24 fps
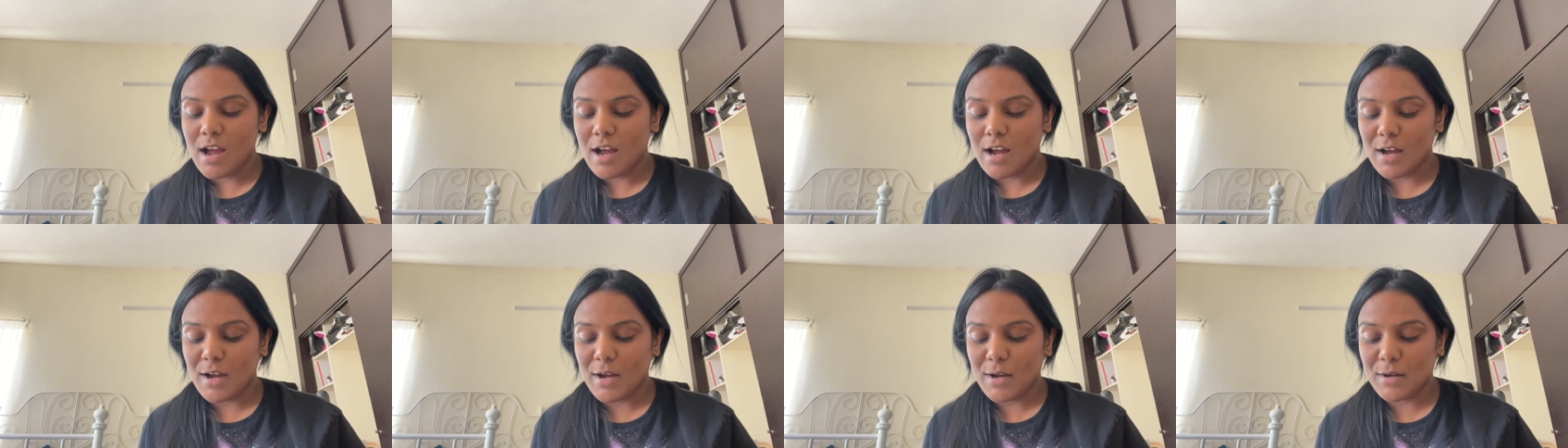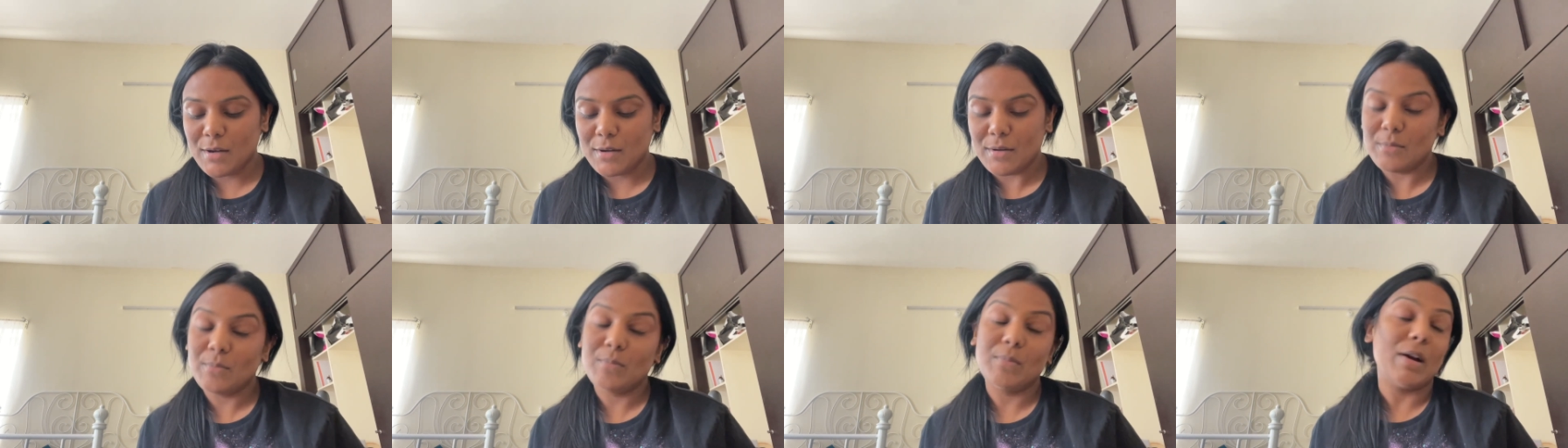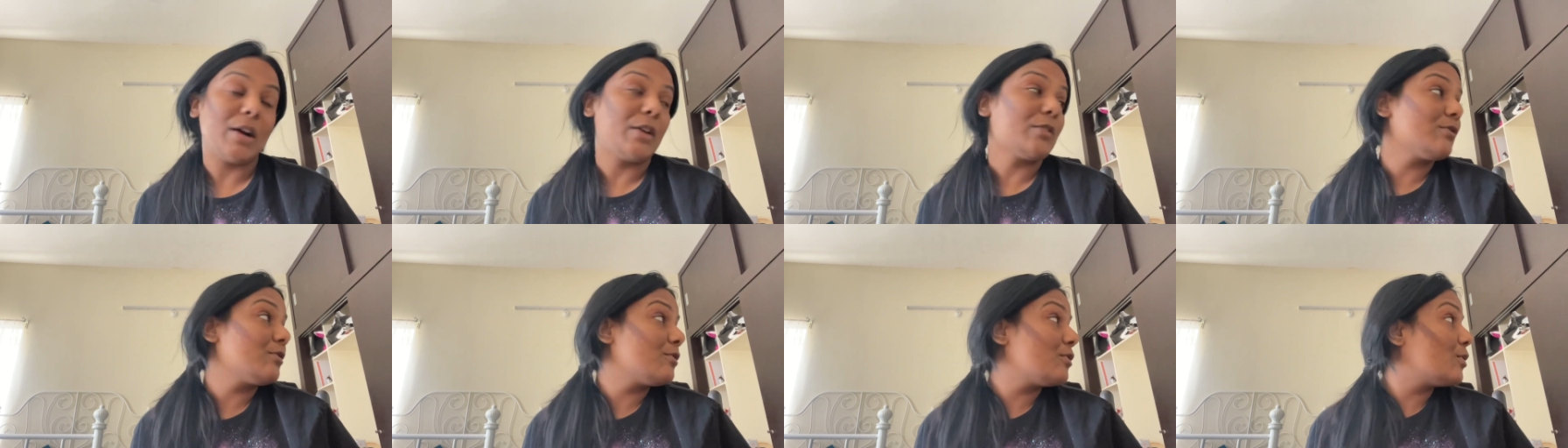
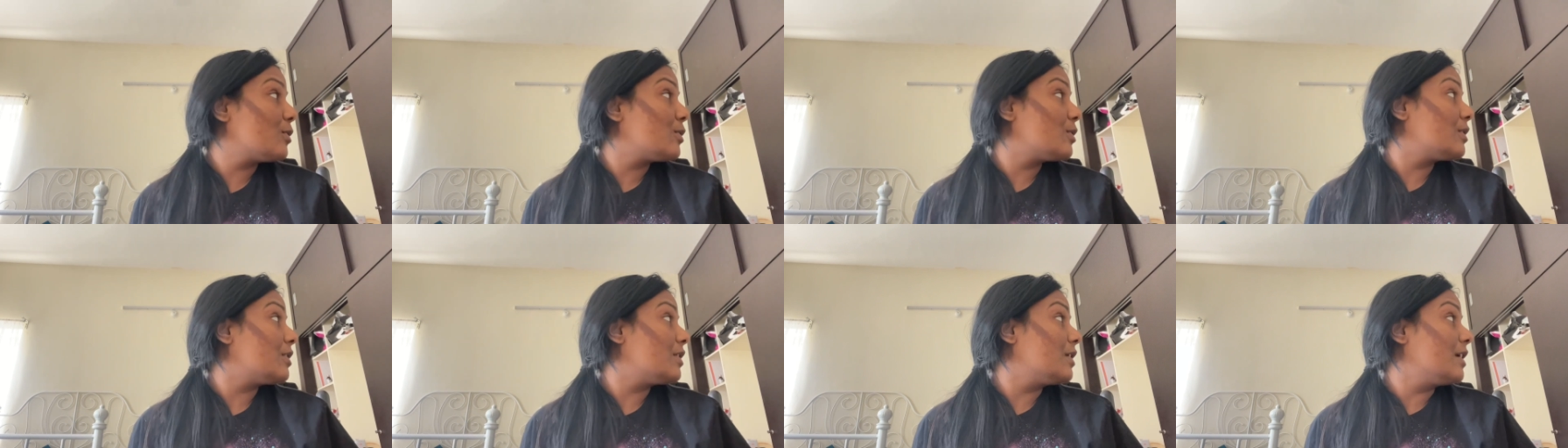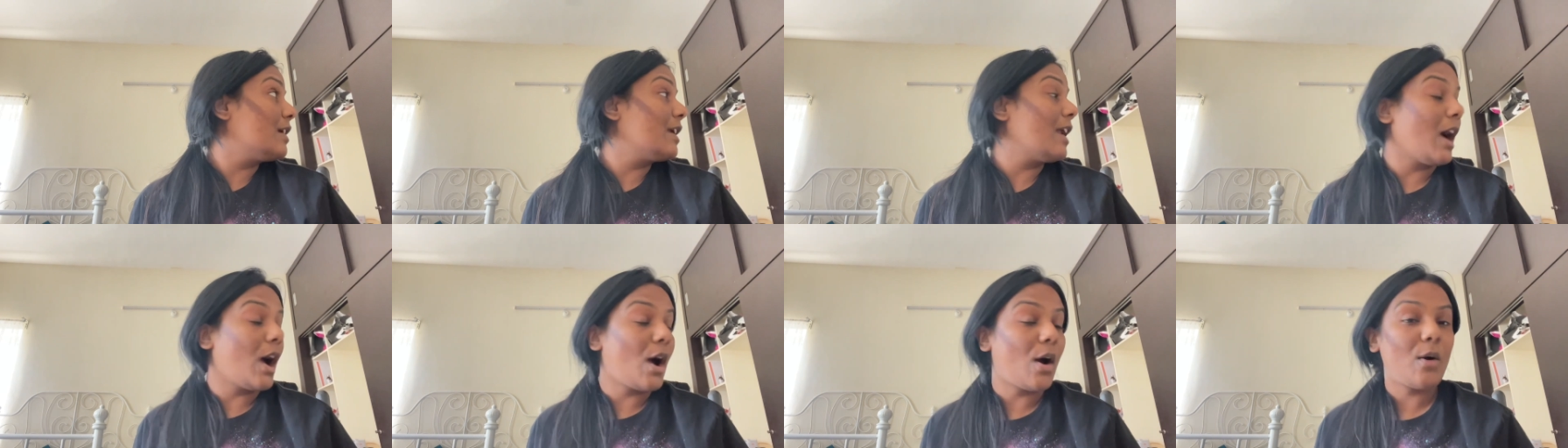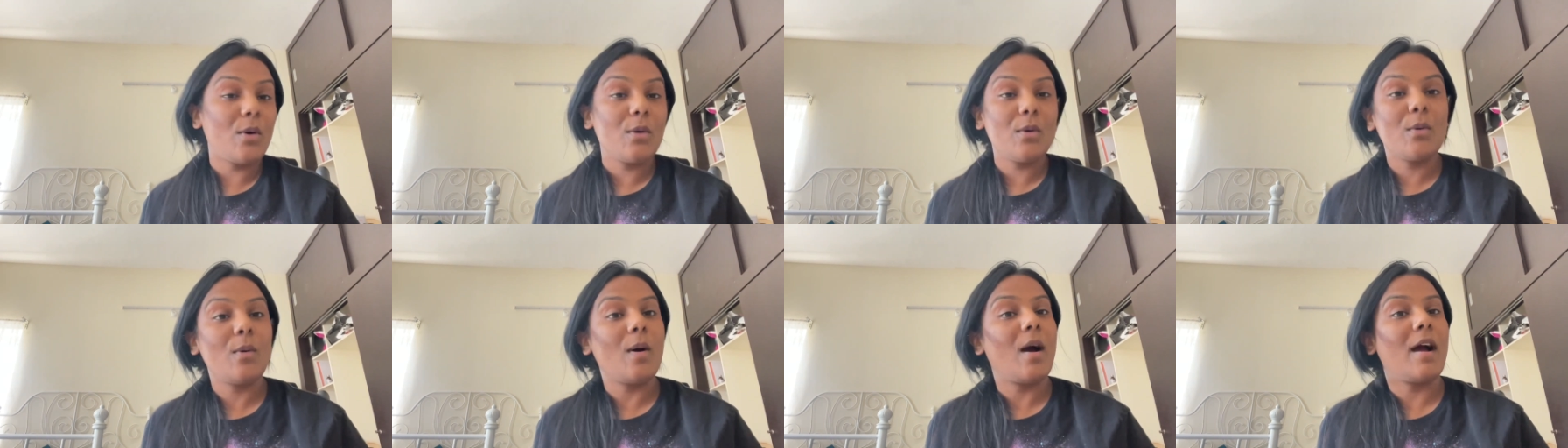but for
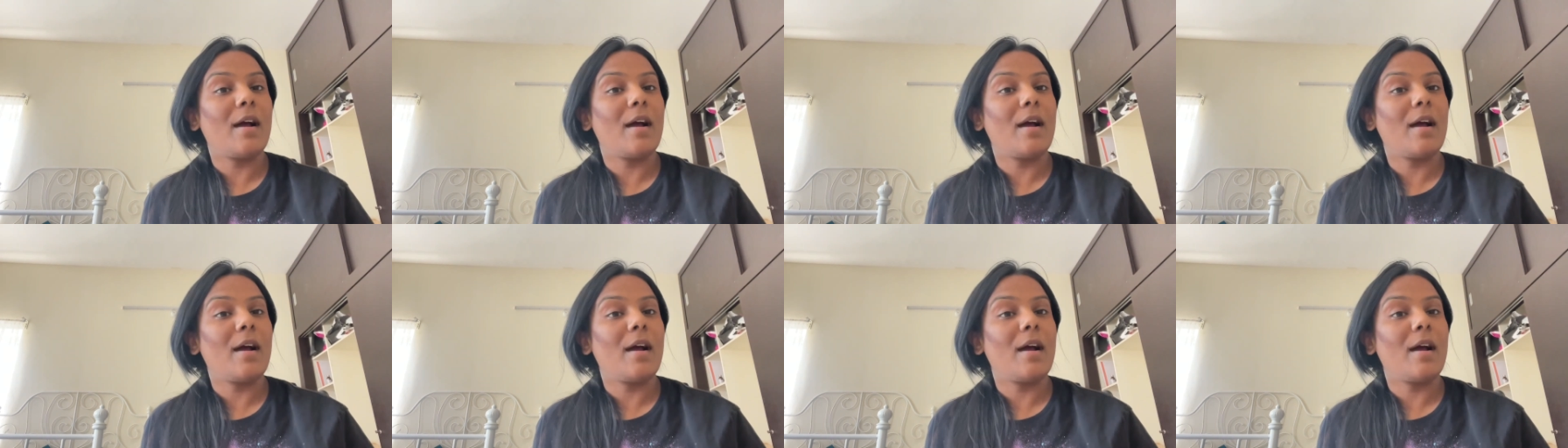now